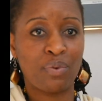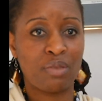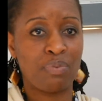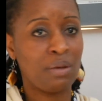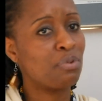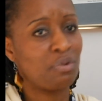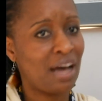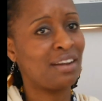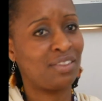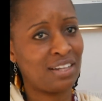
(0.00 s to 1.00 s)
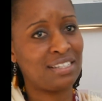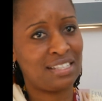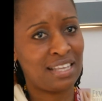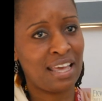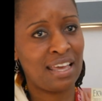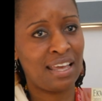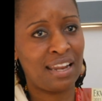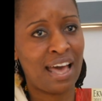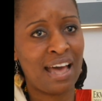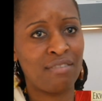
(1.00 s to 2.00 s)
with people who had a lot to say
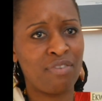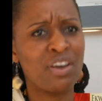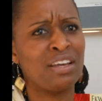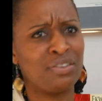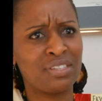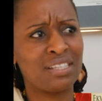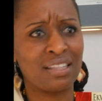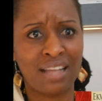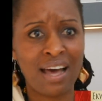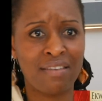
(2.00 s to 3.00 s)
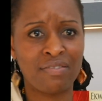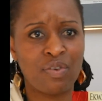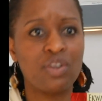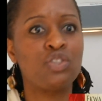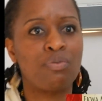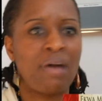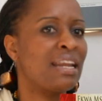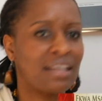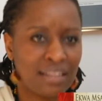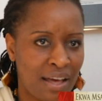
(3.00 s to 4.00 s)
and had very interesting lives, very
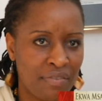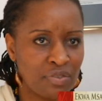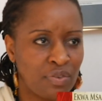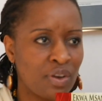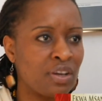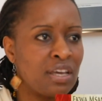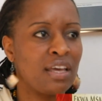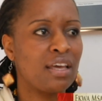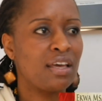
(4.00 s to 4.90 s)
dramatic lives, very